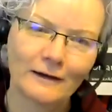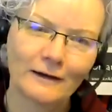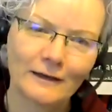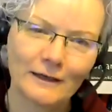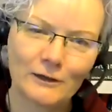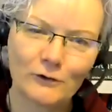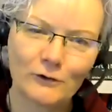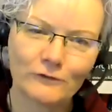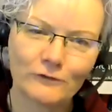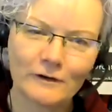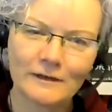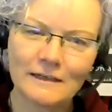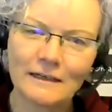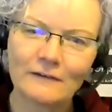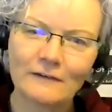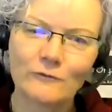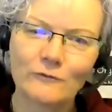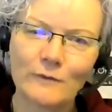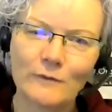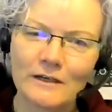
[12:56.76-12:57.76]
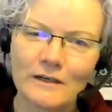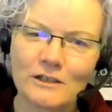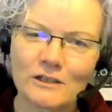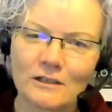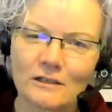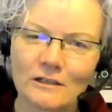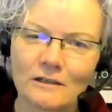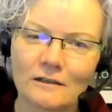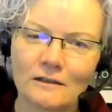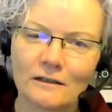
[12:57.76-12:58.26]
you know, finding
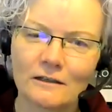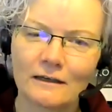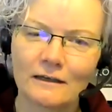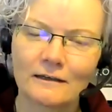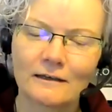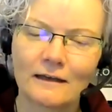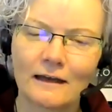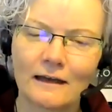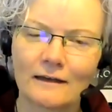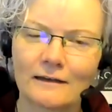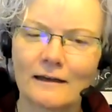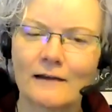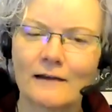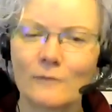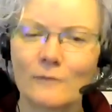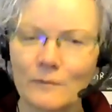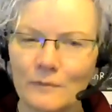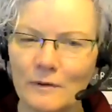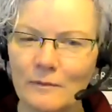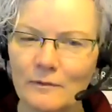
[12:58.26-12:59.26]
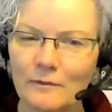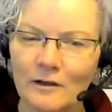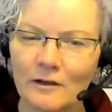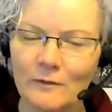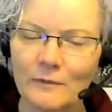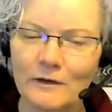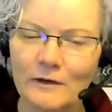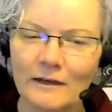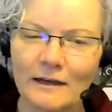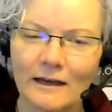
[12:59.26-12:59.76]
information and helping people
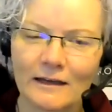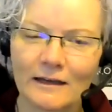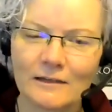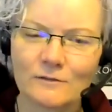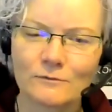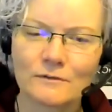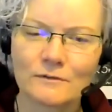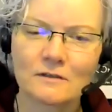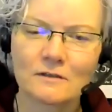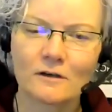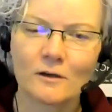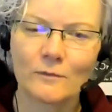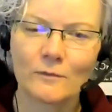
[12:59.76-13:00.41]
communicate was all